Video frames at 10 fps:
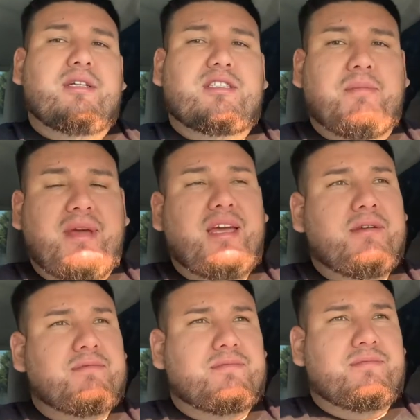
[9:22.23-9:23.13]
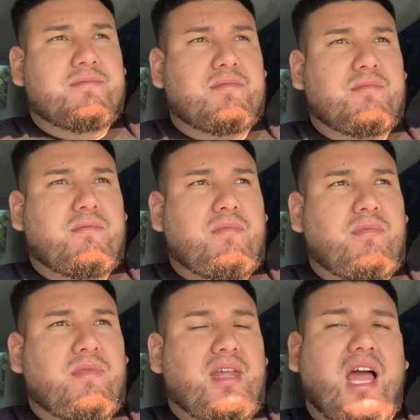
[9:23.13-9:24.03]
To me,
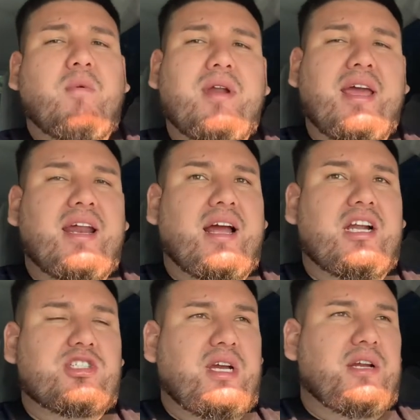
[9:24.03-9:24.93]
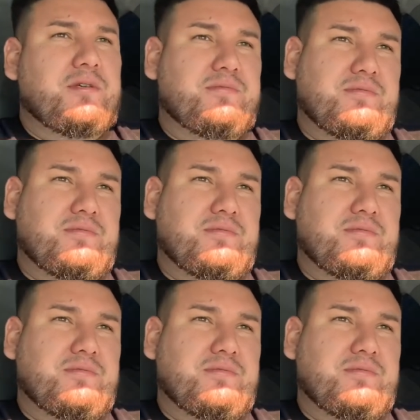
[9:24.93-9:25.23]
I went ahead and got a trailer,